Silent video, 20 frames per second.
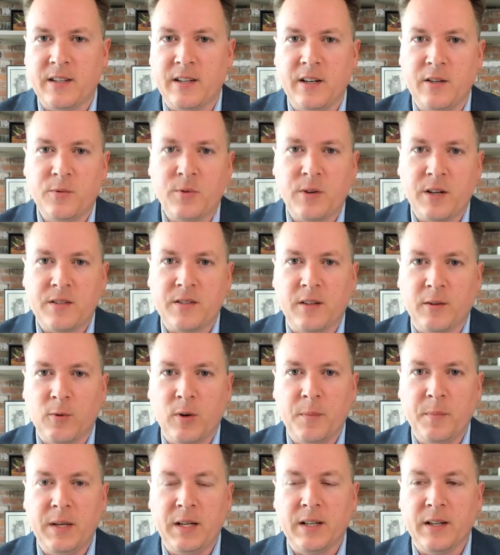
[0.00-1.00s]
an interesting
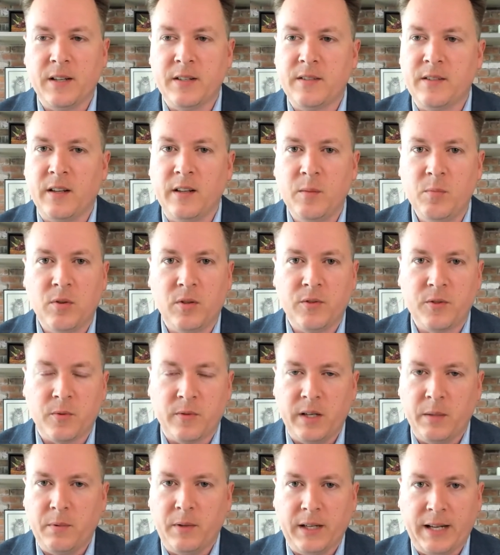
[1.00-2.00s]
one, because the Liberals were
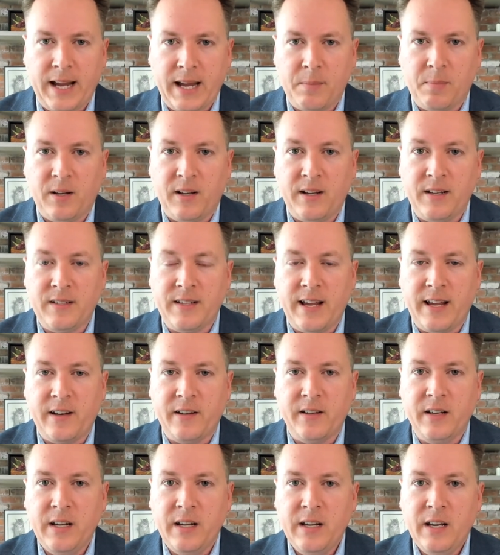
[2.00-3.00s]
able to capitalize that
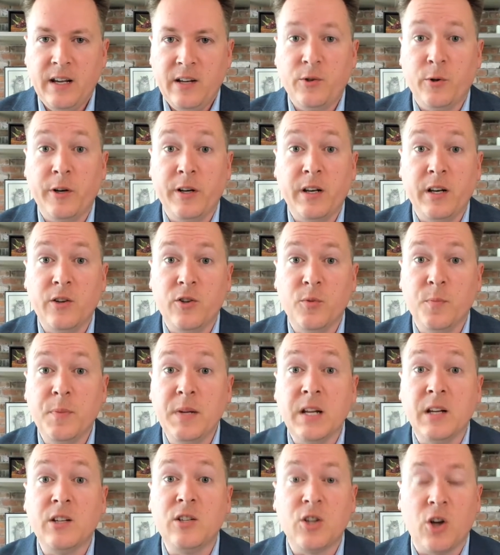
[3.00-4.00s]
and turn it into
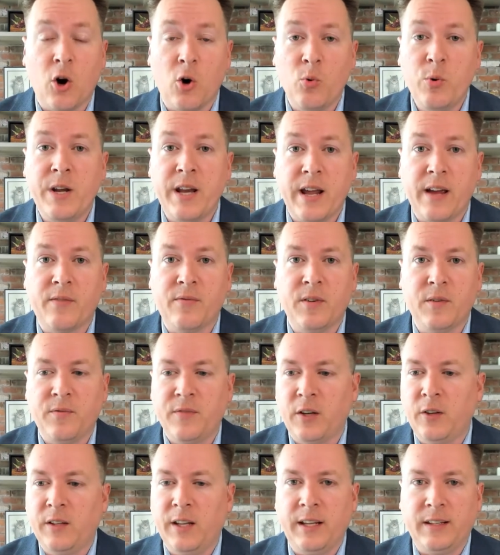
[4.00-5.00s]
being tone deaf. It
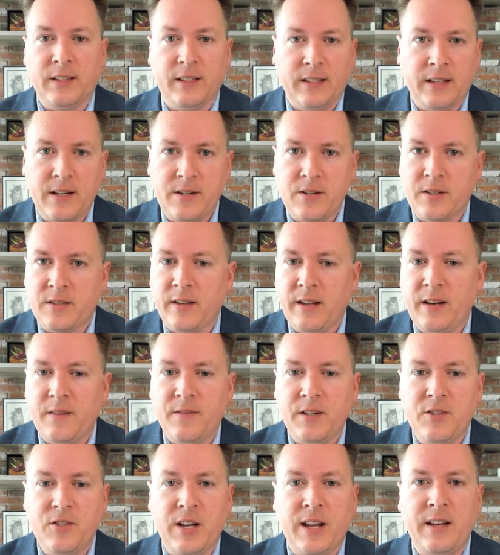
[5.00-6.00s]
felt like the legislative
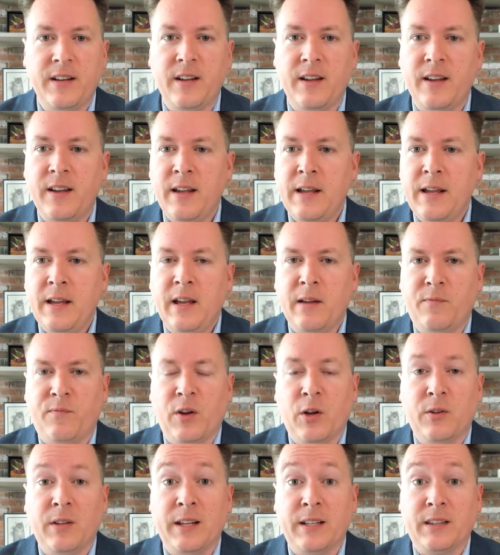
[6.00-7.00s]
agenda, it
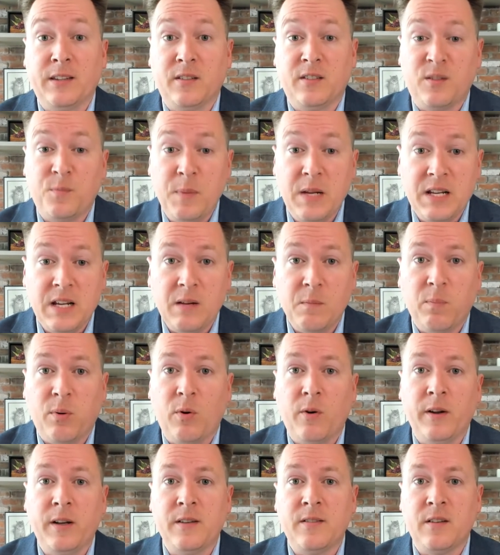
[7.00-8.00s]
felt like the speaking
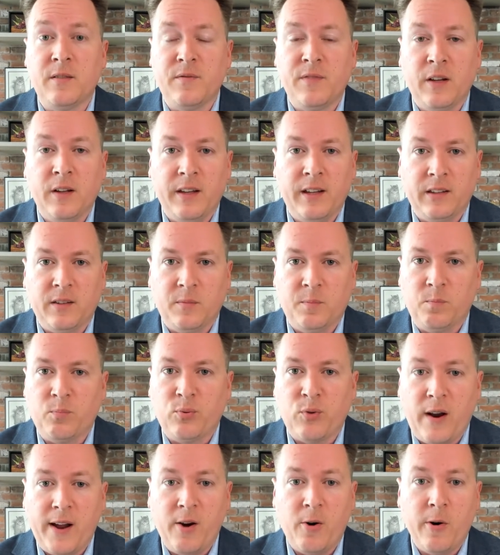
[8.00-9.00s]
points, it felt like the
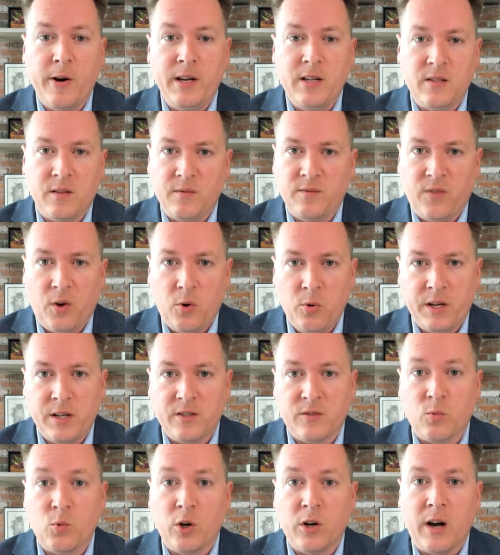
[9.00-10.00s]
priorities and
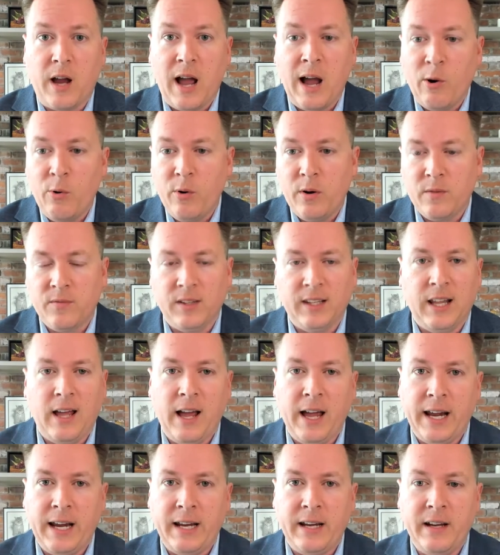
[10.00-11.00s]
focus were out of
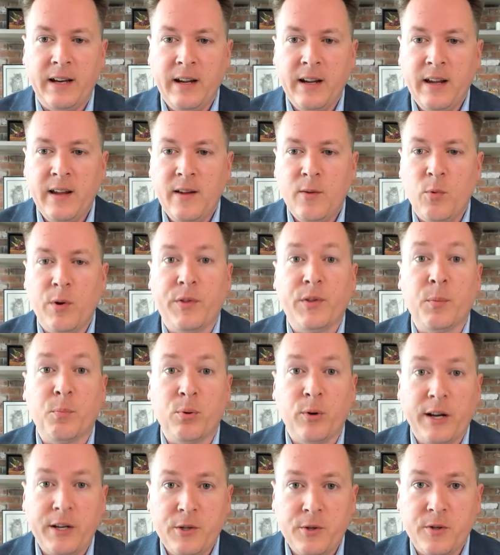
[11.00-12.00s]
line with the
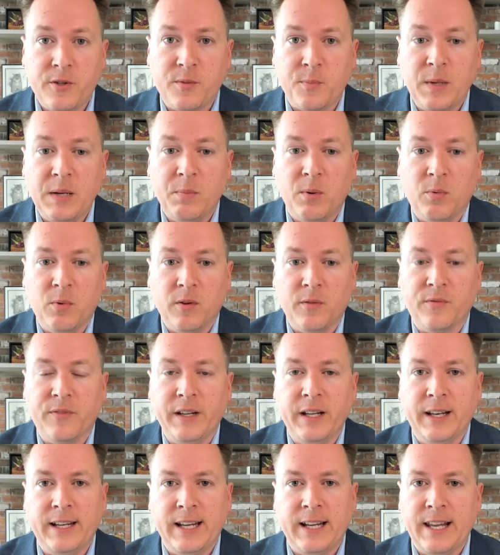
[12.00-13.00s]
pressures people were
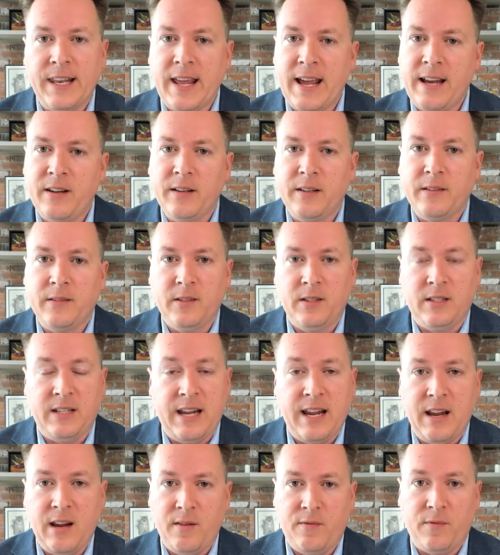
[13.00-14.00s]
feeling, and that
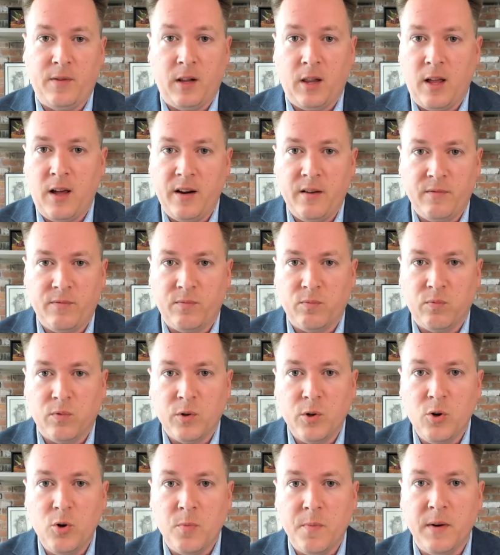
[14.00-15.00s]
gave a lot of
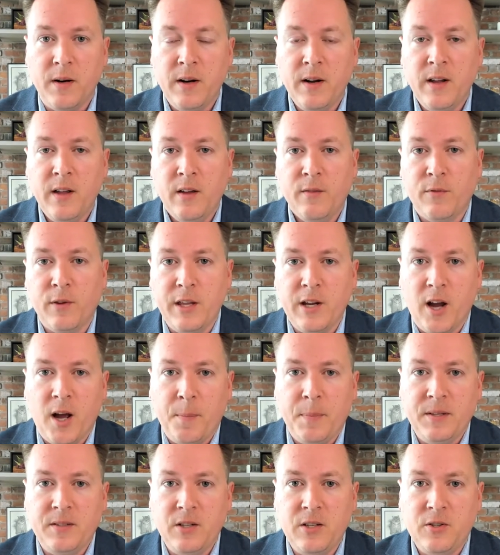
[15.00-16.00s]
room for the
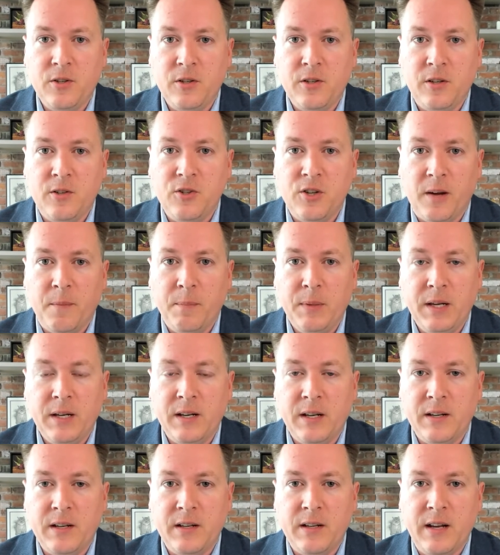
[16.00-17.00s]
opposition to jump
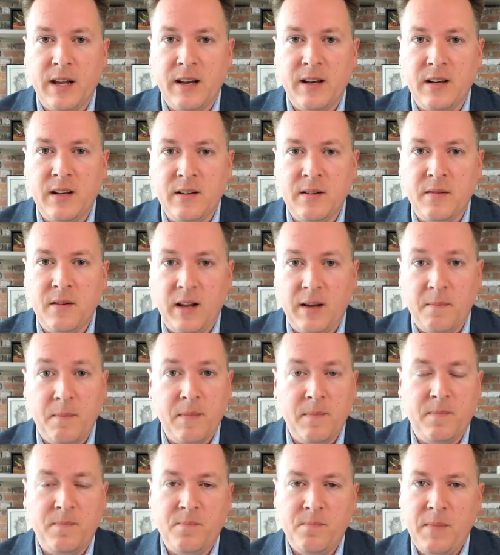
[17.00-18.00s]
in
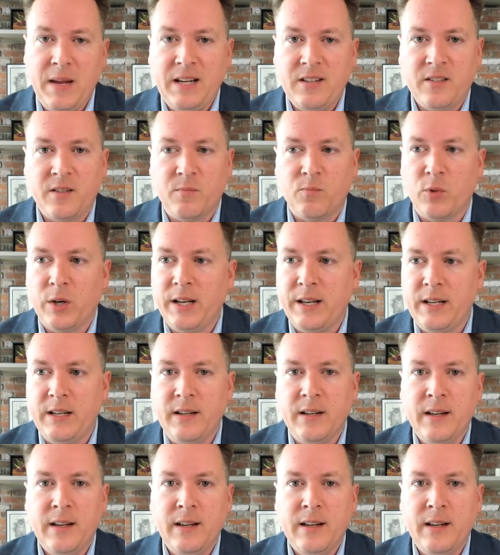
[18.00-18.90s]
and make some really